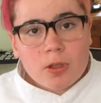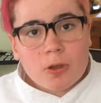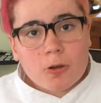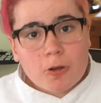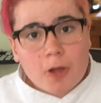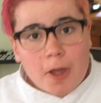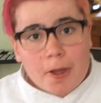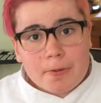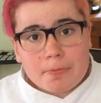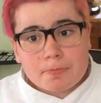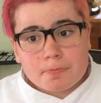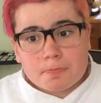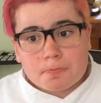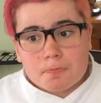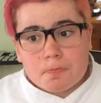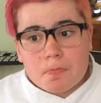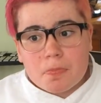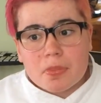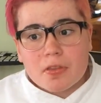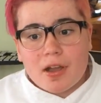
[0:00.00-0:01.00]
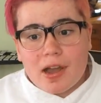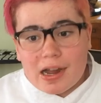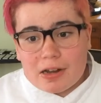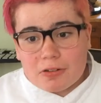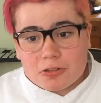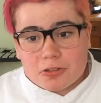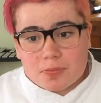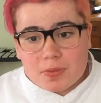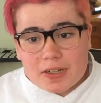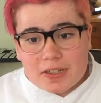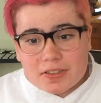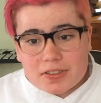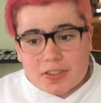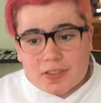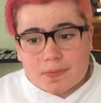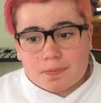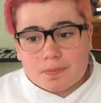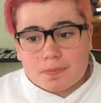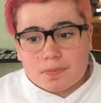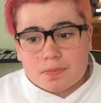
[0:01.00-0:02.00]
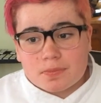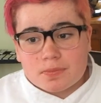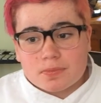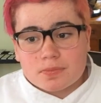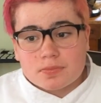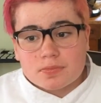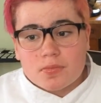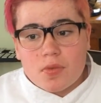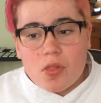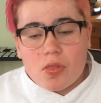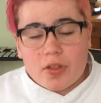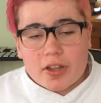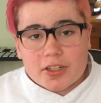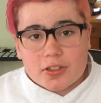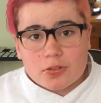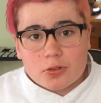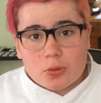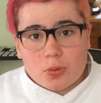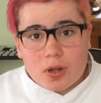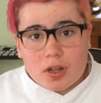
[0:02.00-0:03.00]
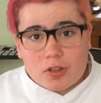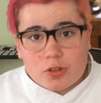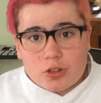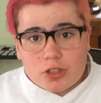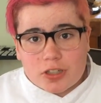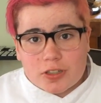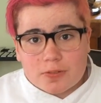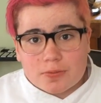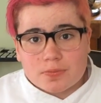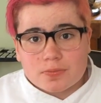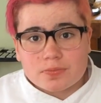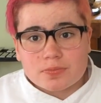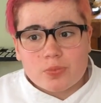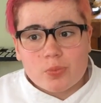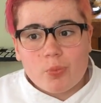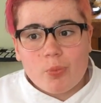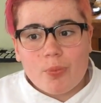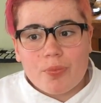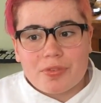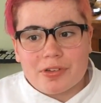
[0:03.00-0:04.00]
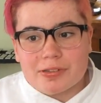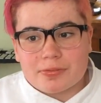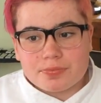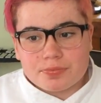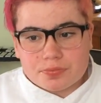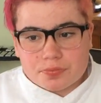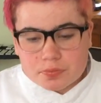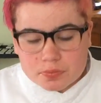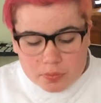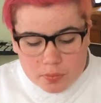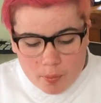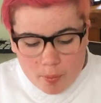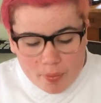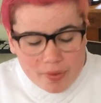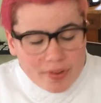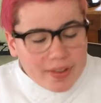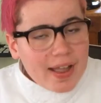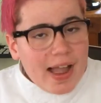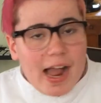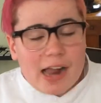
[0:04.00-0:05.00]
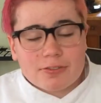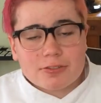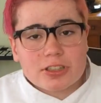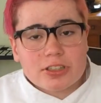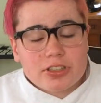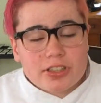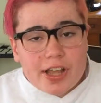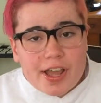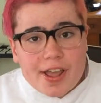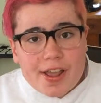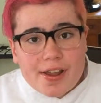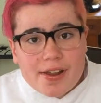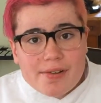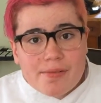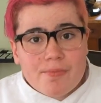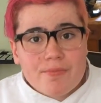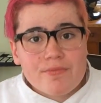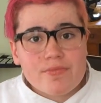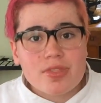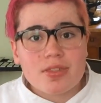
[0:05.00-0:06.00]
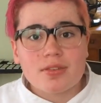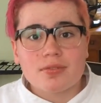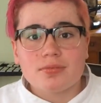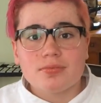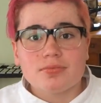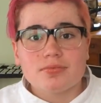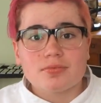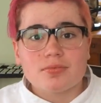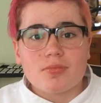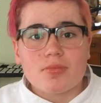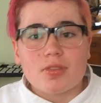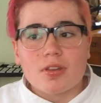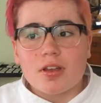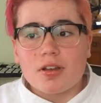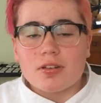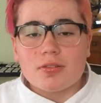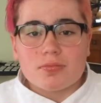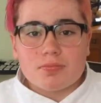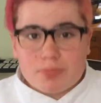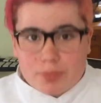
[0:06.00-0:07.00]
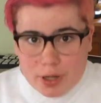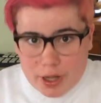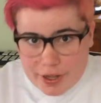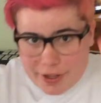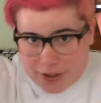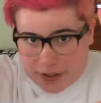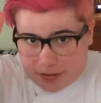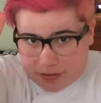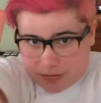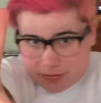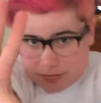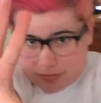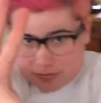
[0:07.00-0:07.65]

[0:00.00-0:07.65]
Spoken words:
okay, that was amazing. Thanks for watching. Have a good day. Bye.